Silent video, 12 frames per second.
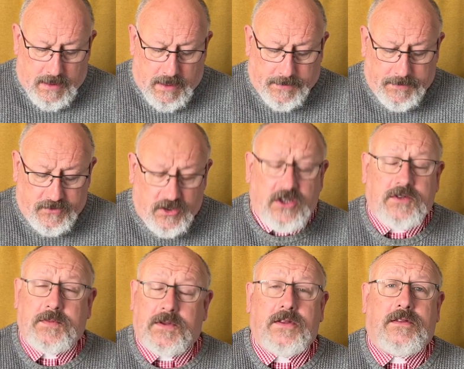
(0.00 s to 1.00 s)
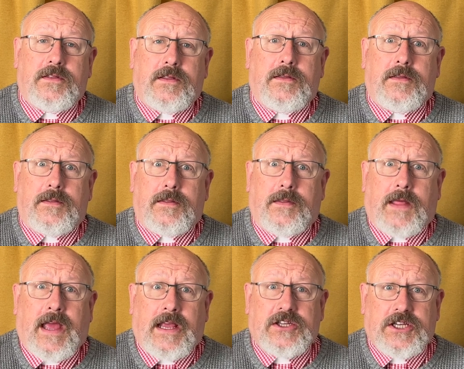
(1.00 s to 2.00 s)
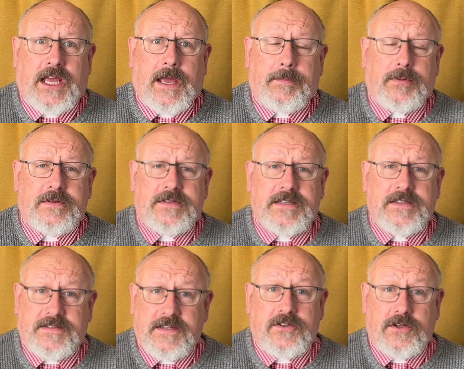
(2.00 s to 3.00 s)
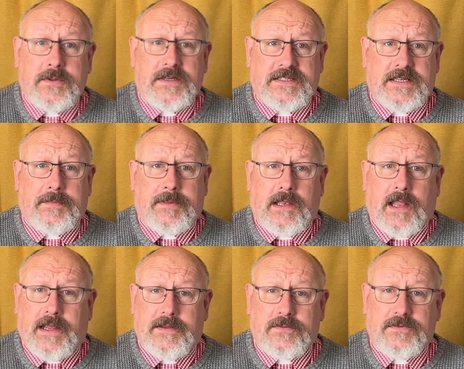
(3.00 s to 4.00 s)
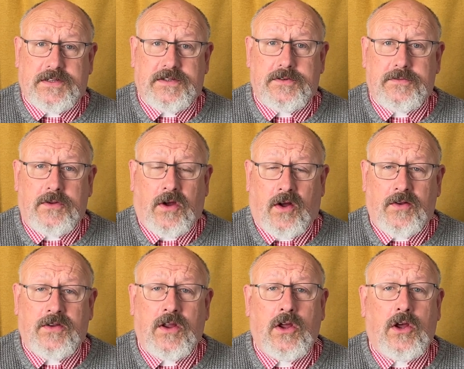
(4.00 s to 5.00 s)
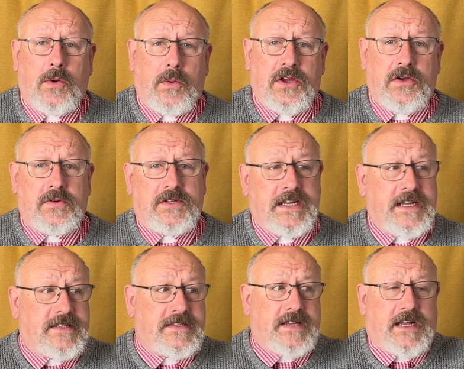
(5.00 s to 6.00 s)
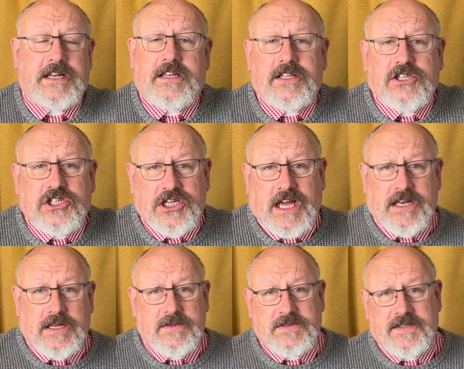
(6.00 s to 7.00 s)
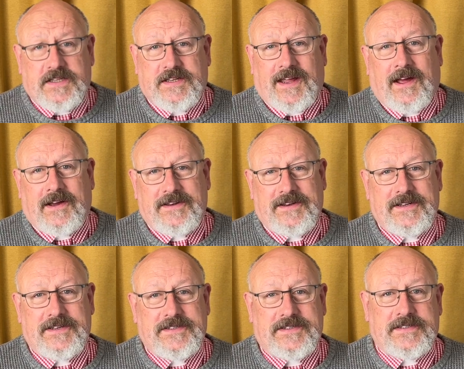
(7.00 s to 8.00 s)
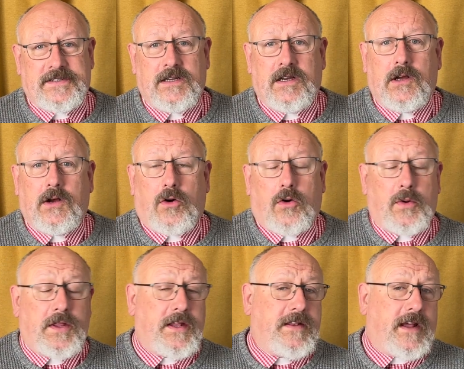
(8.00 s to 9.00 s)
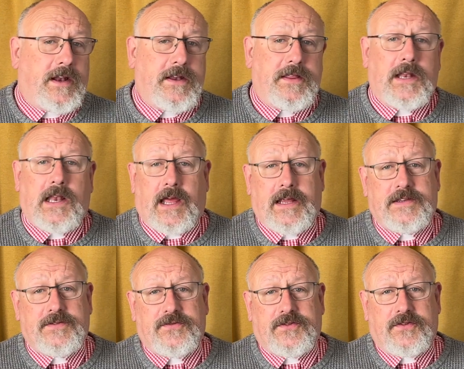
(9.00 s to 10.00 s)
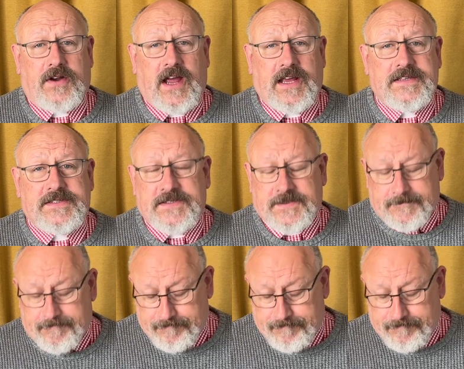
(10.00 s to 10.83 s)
And the judgment that, that actually happens is did you accept the light or did you not? Were your deeds done in the shadows of the darkness or were they done in the light of Christ?